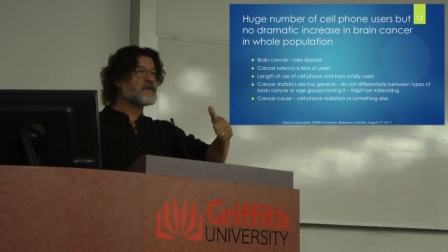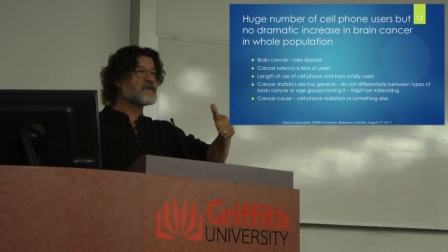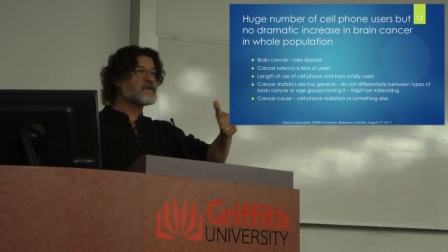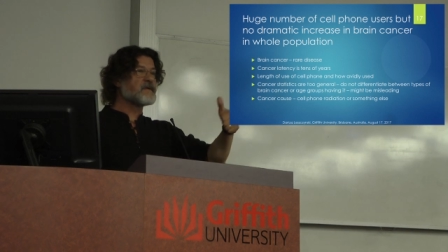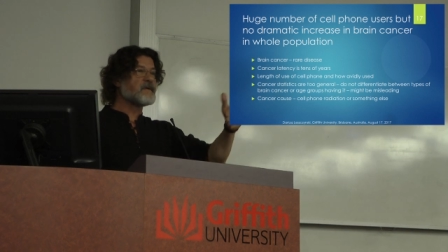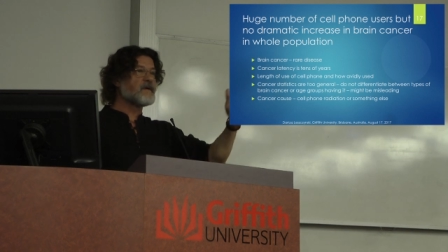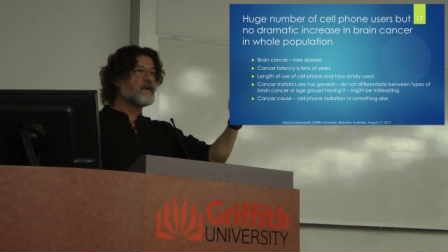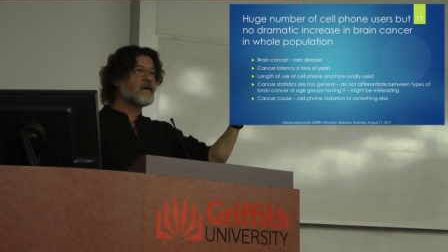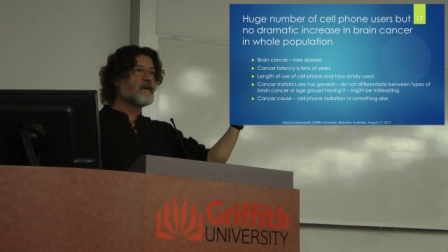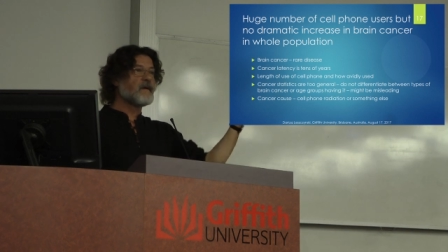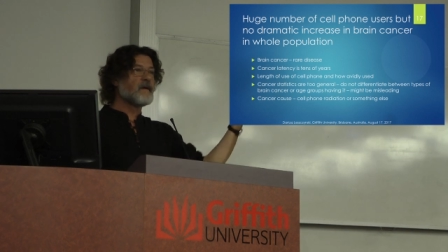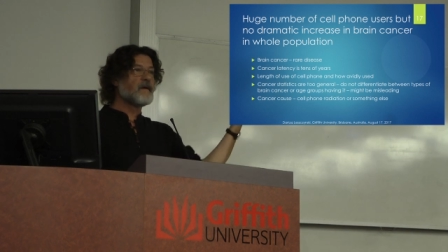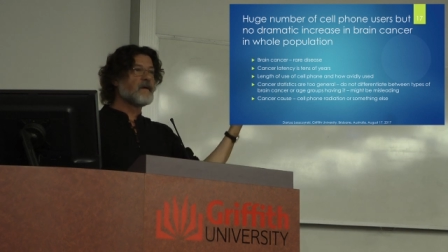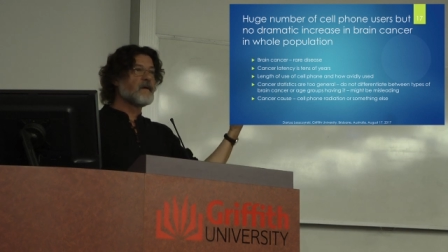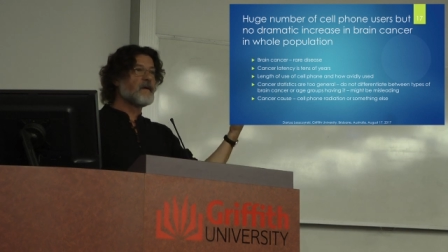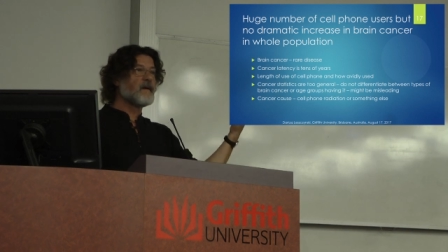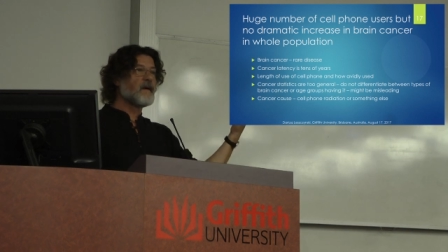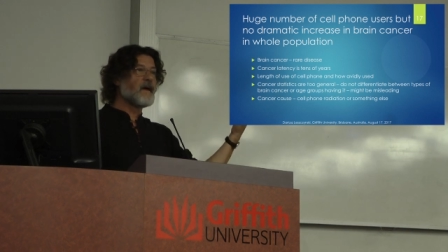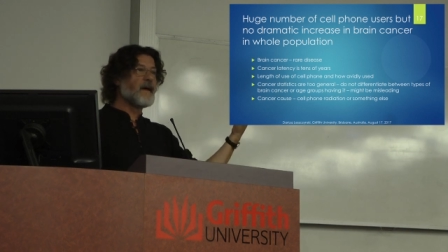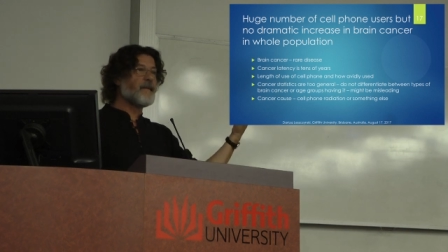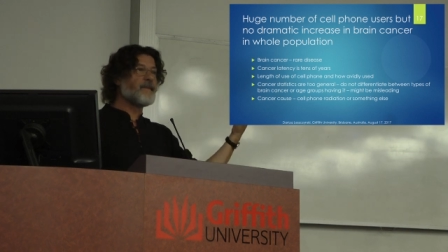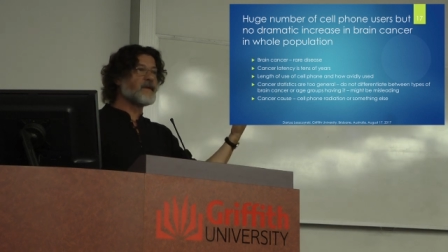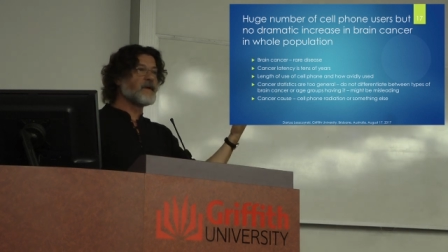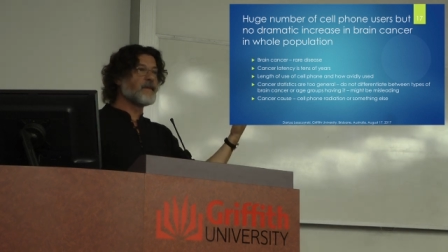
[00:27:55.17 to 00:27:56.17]
these
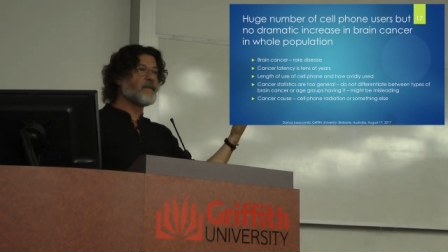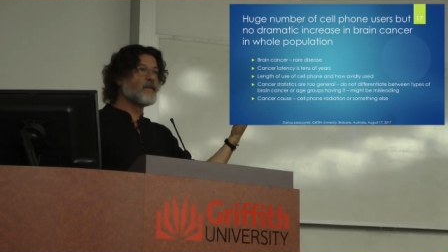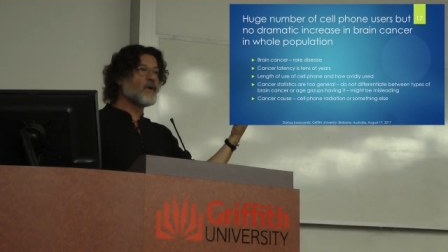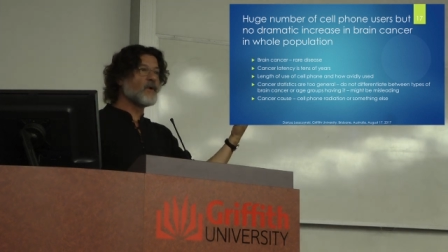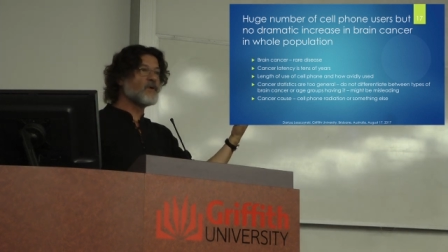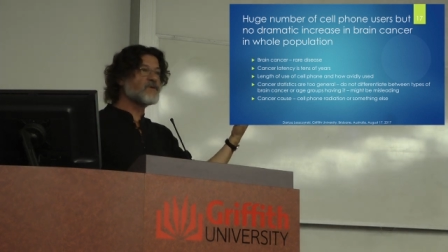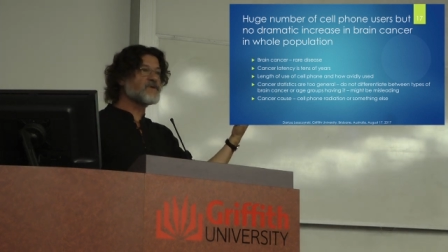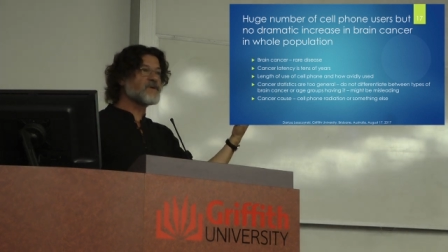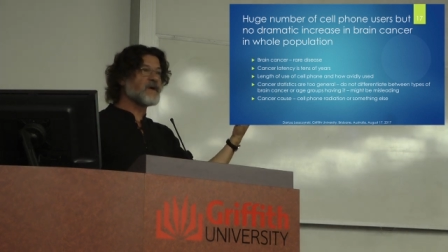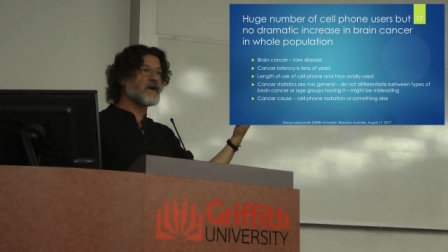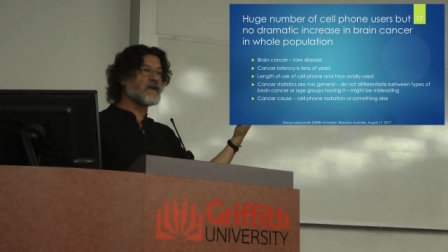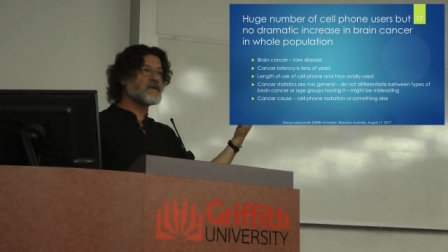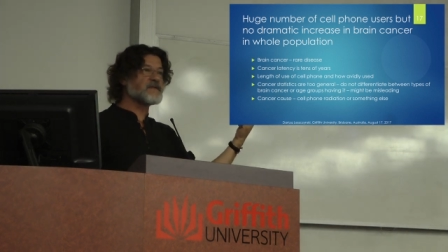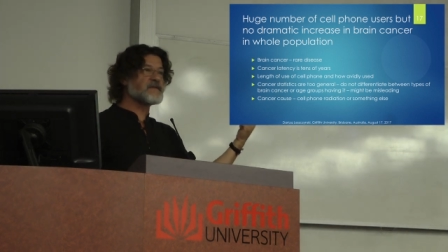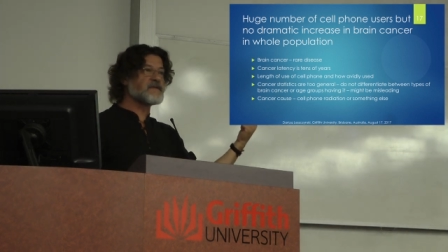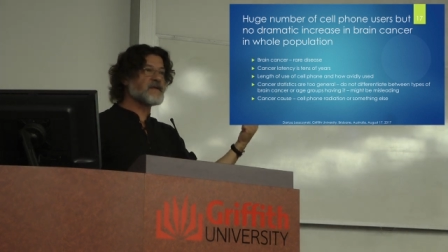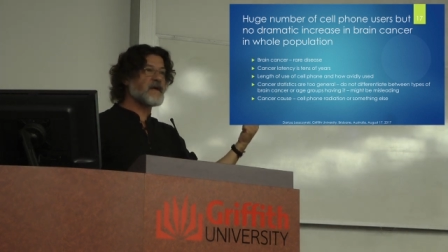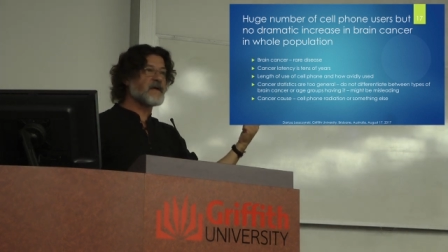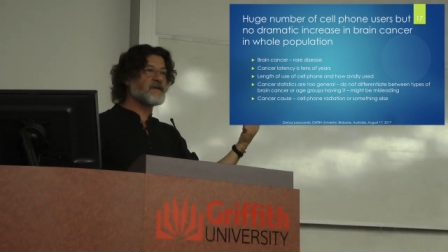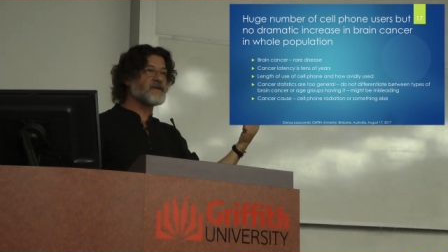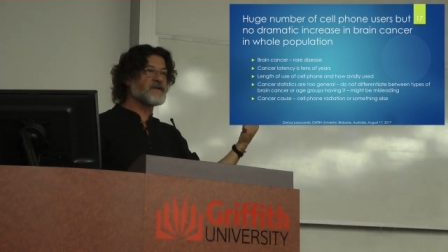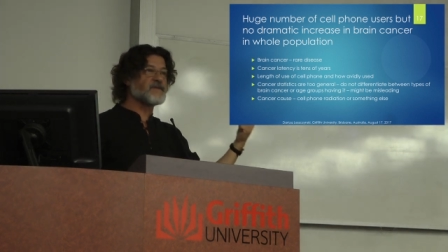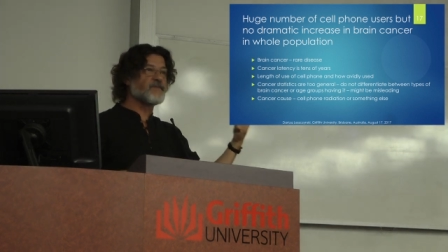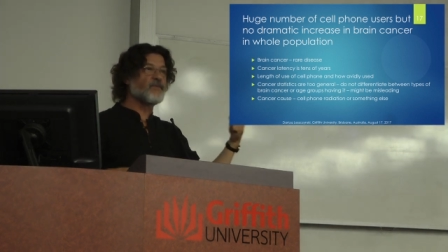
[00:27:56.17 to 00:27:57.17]

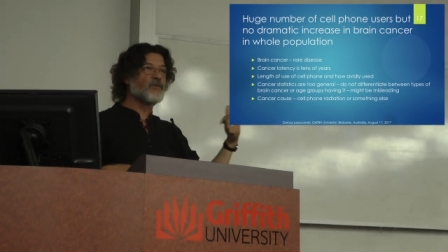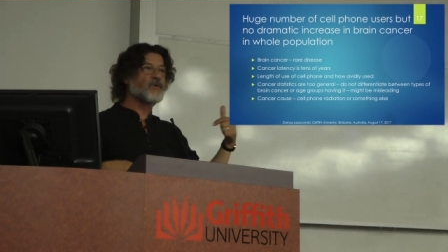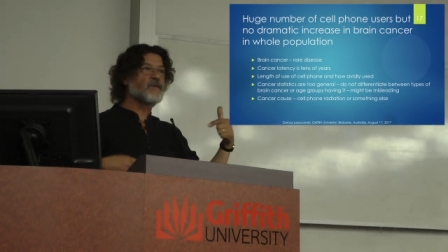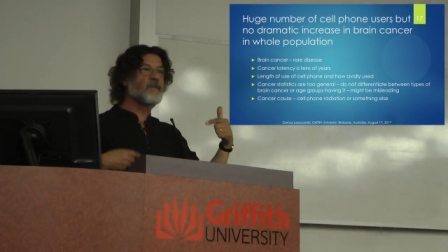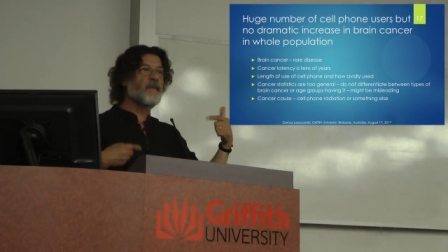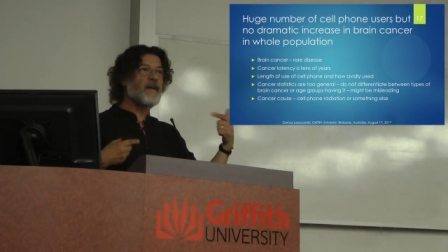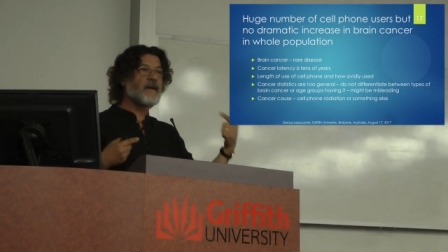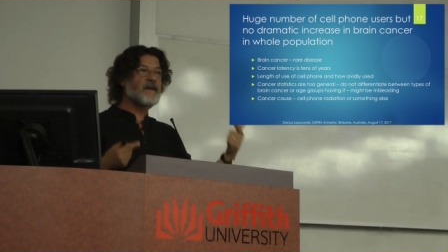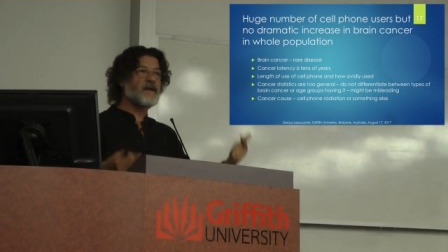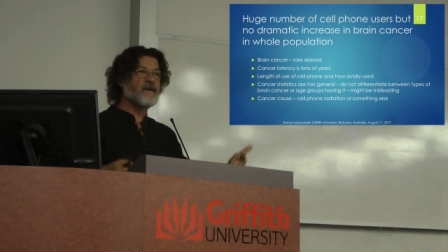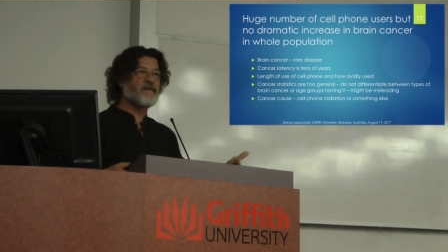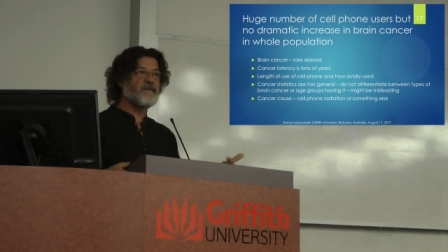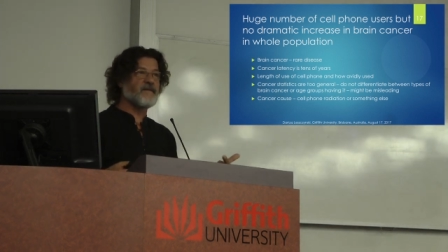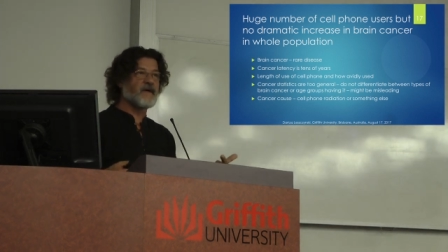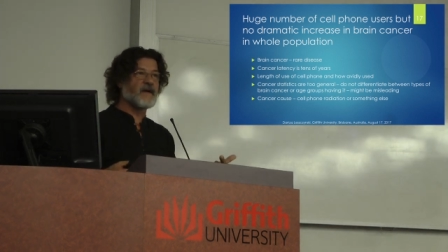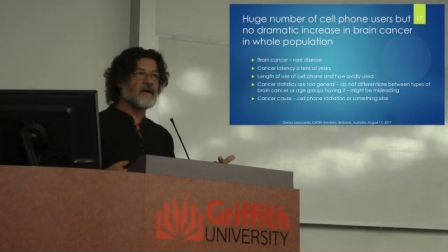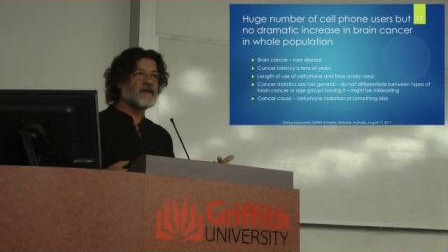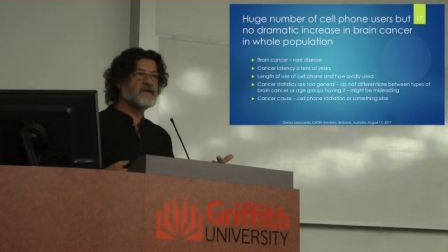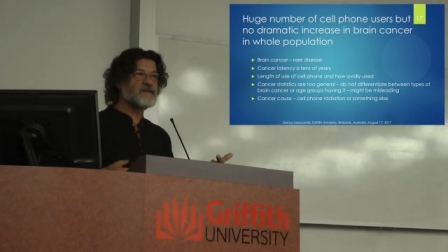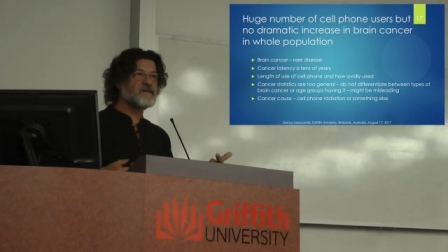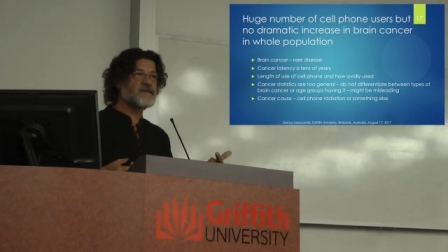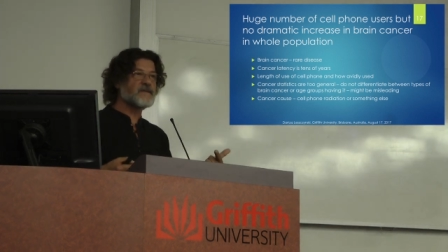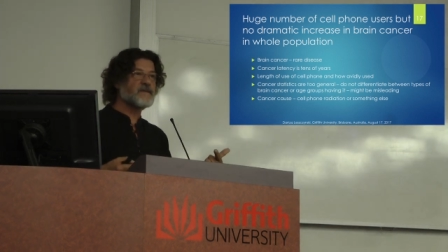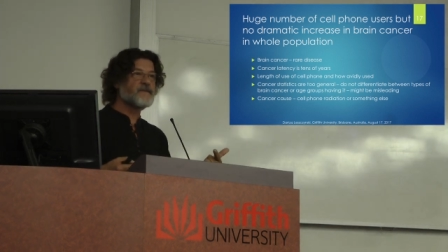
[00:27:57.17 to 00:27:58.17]
epidemiological studies would
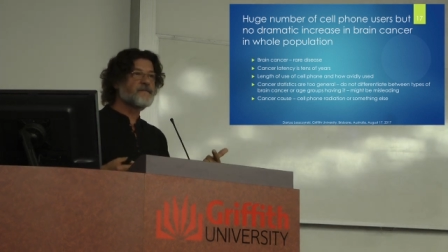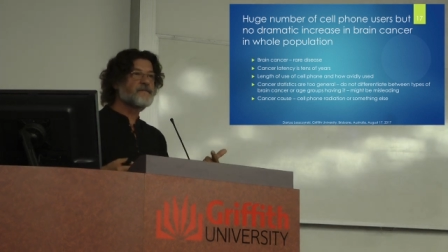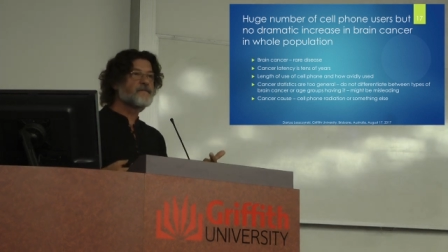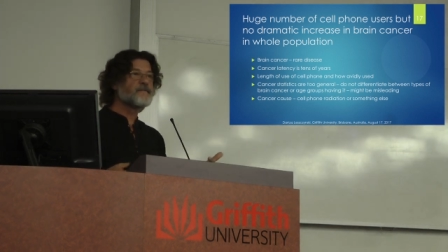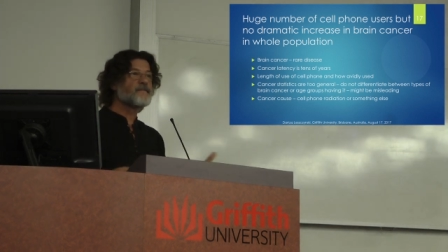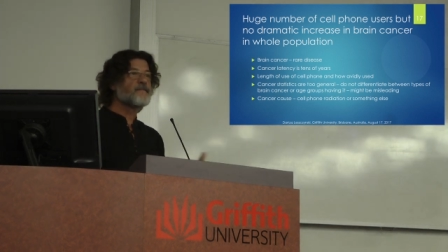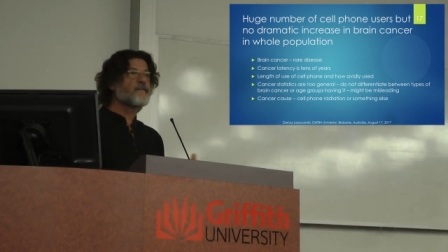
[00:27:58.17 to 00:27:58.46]
manifest,